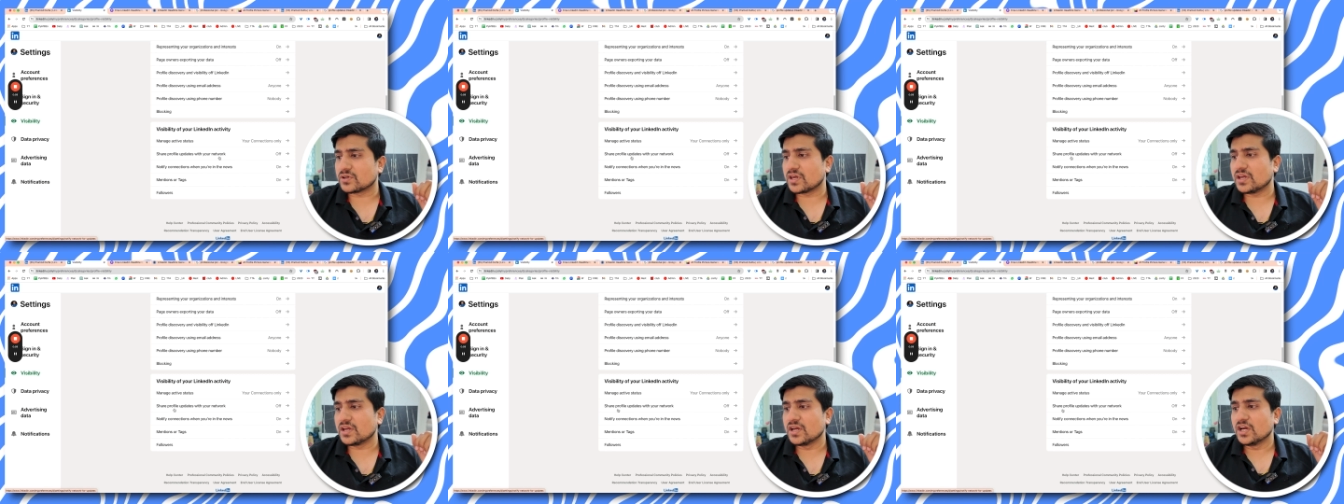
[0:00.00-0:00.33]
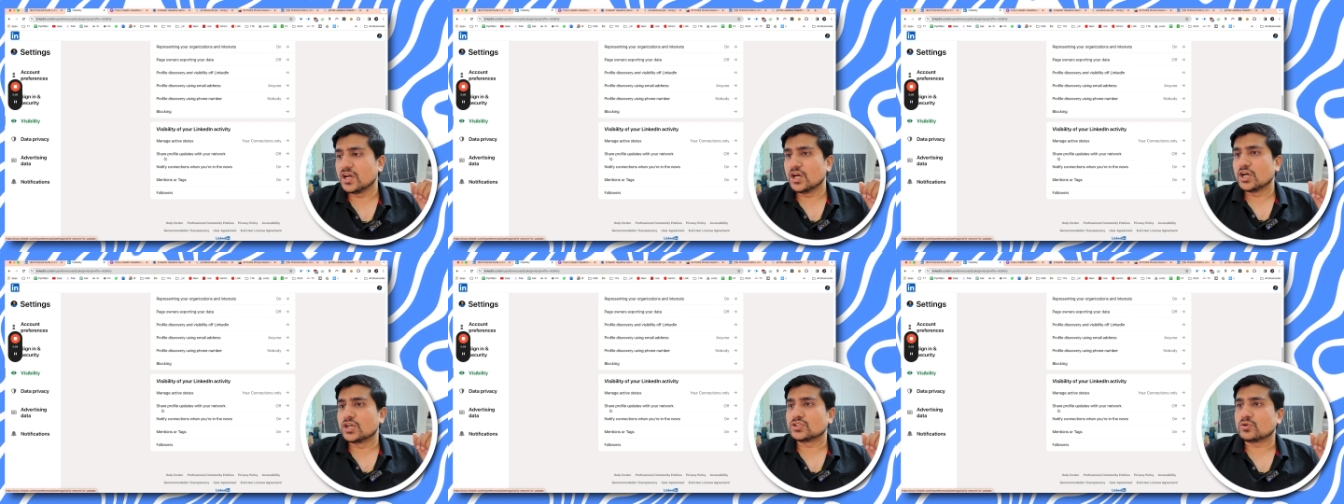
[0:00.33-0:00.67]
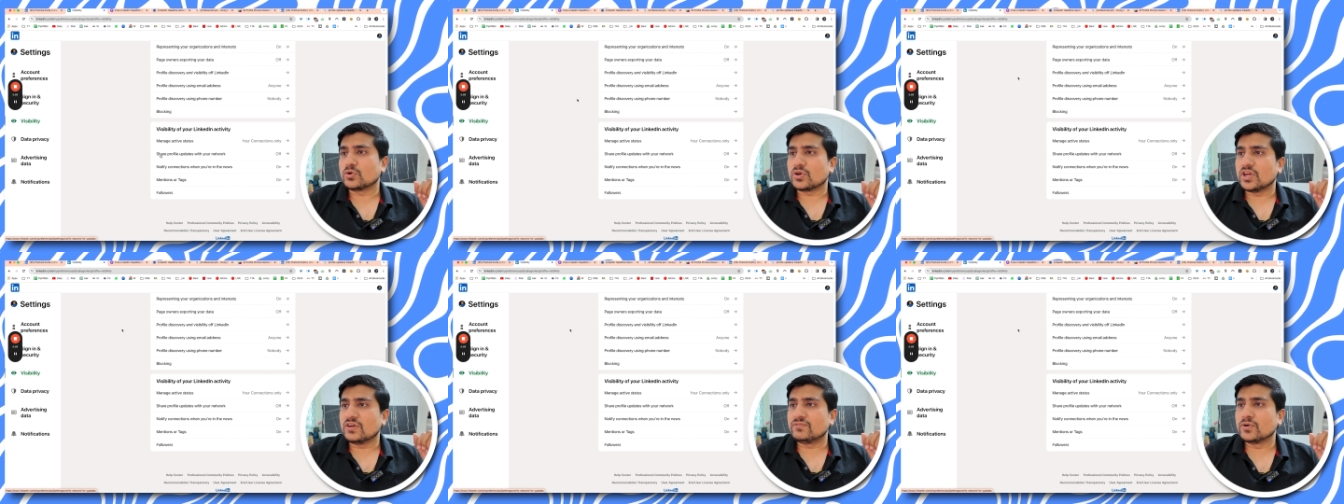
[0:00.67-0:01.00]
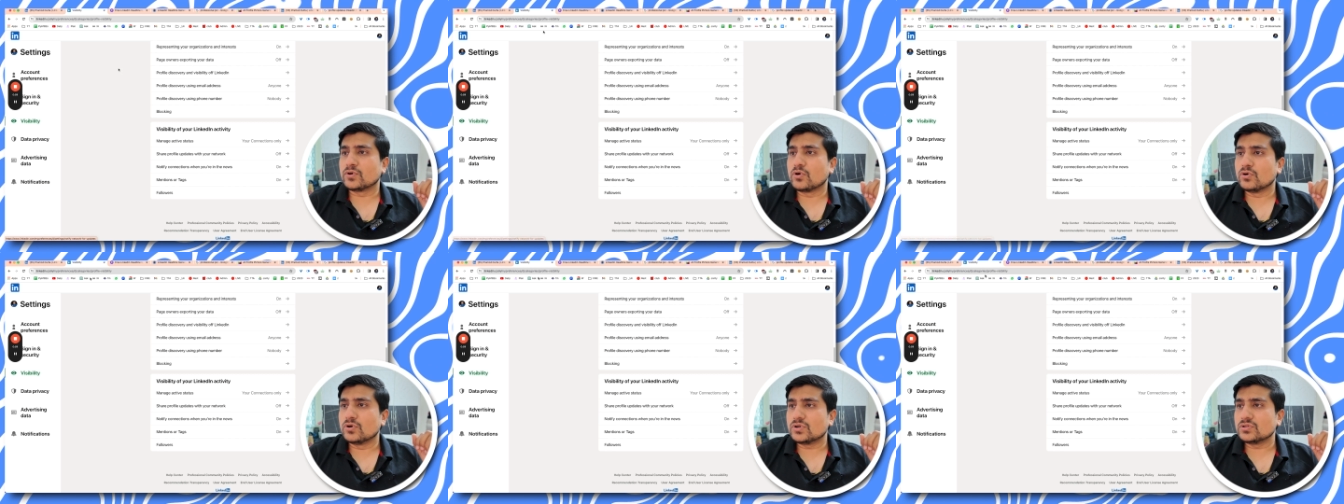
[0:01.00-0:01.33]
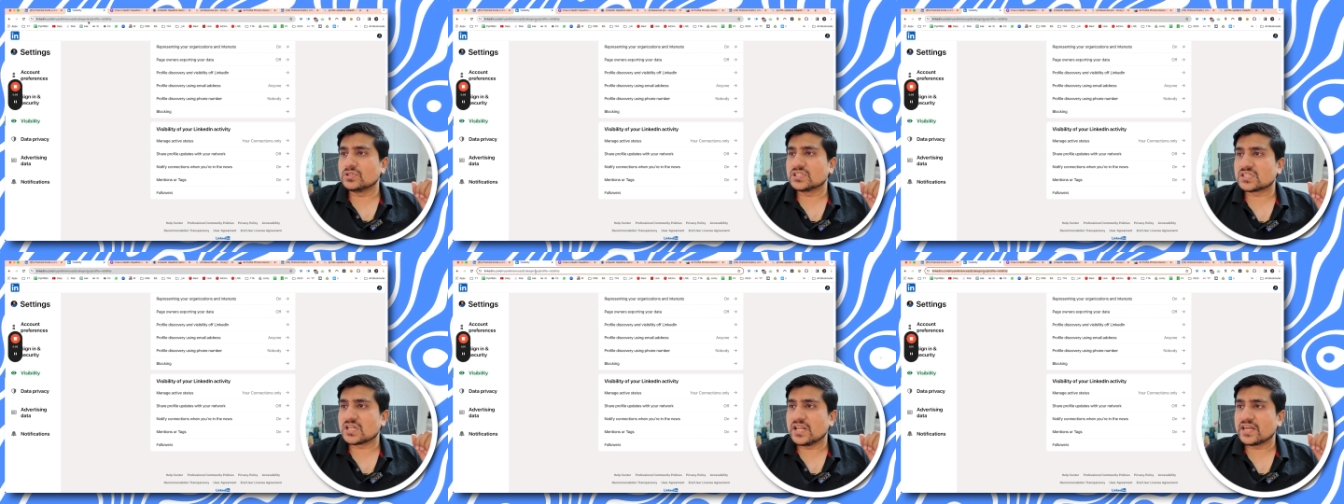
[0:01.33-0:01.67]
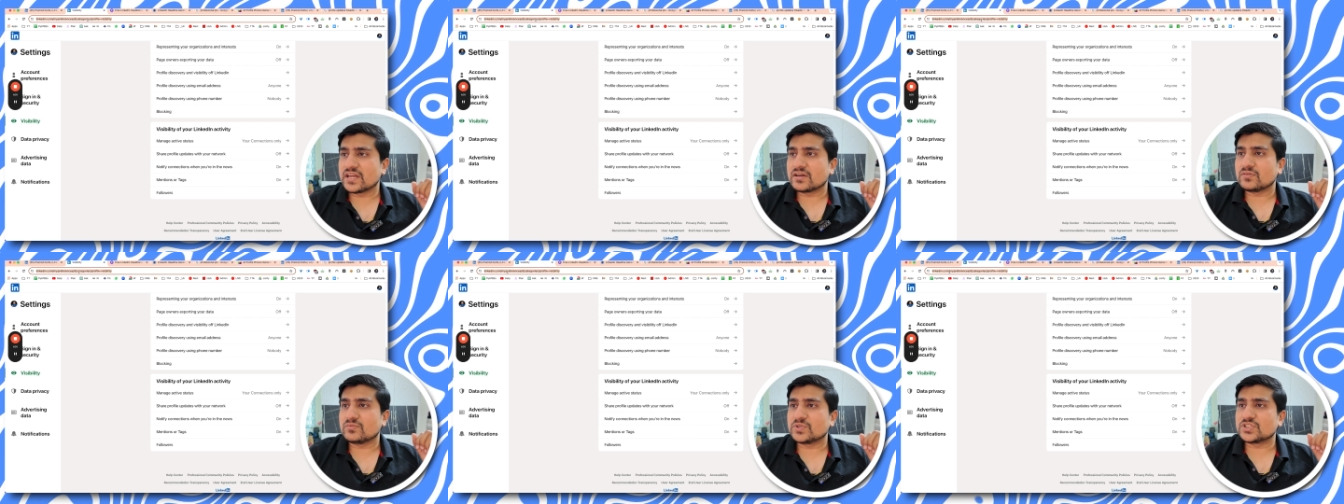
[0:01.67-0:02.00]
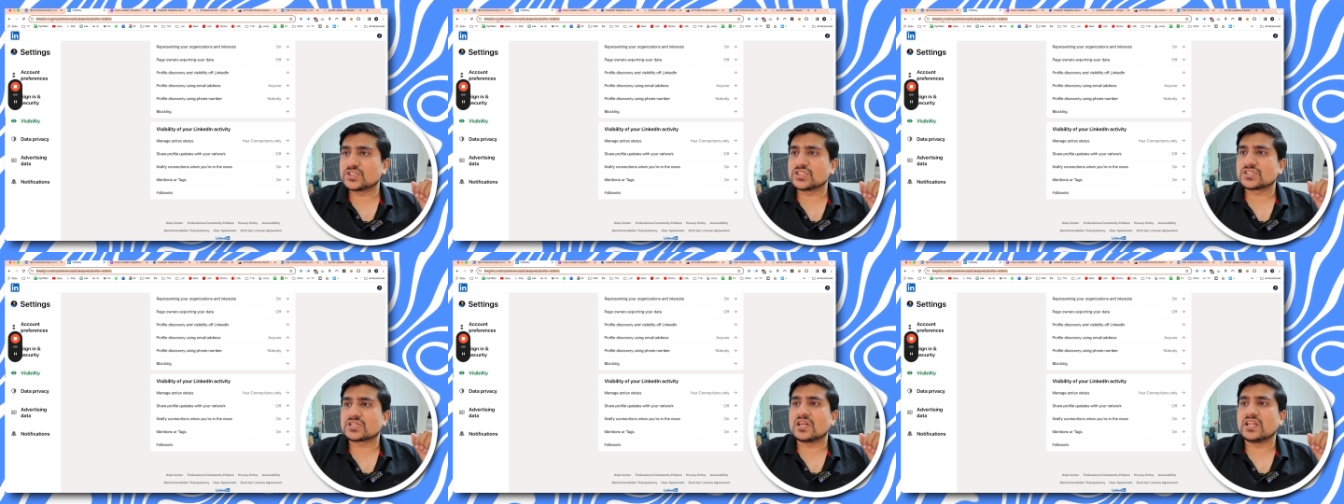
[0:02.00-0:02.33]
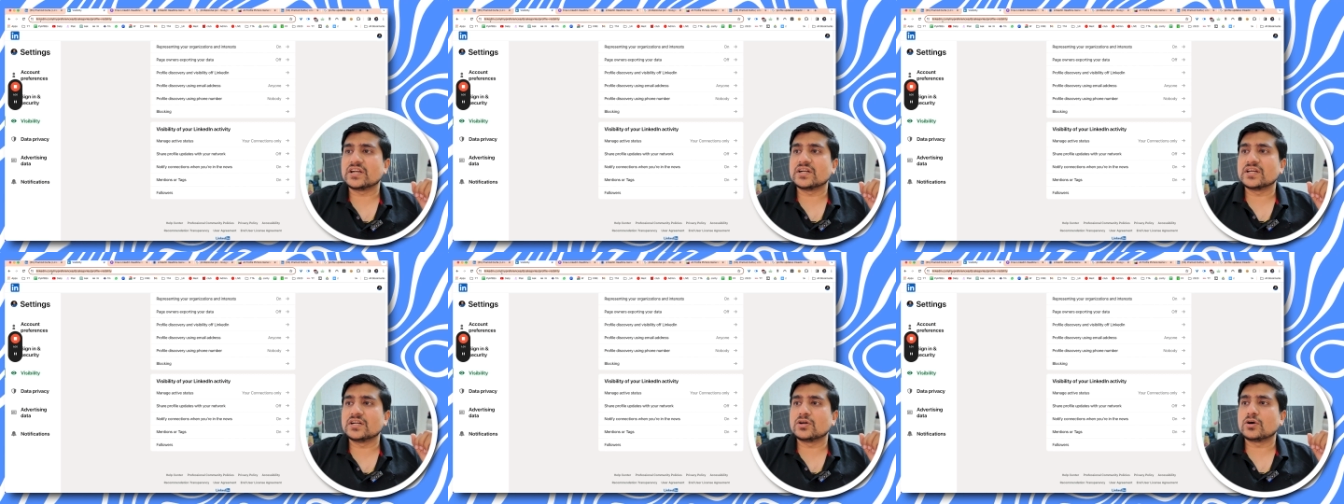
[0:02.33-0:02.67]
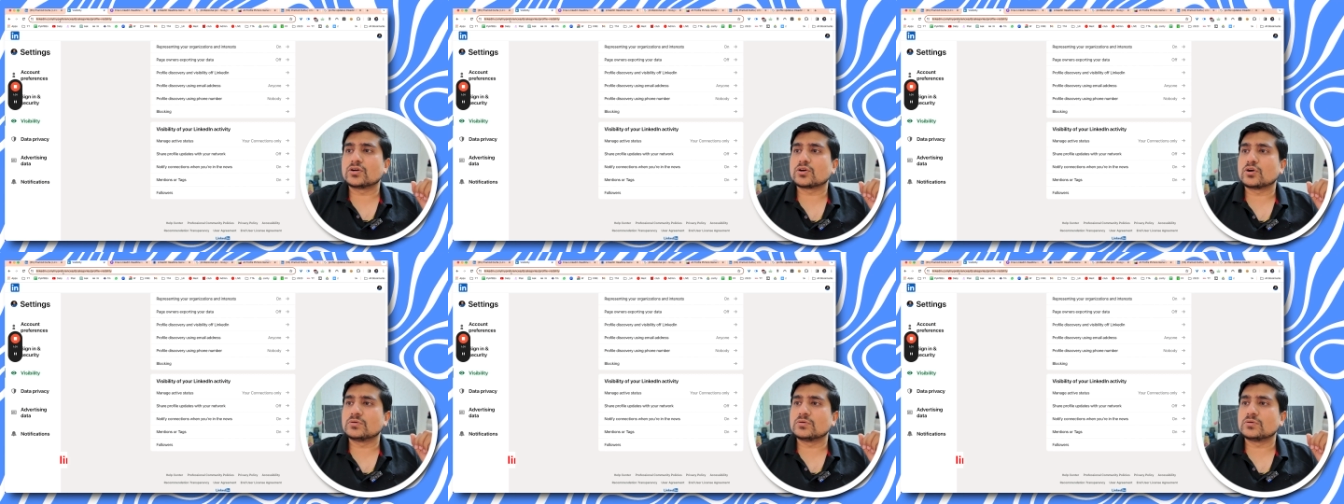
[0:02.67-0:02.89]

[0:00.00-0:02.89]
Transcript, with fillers: Okay, so if you go to this link, which is linkedin dot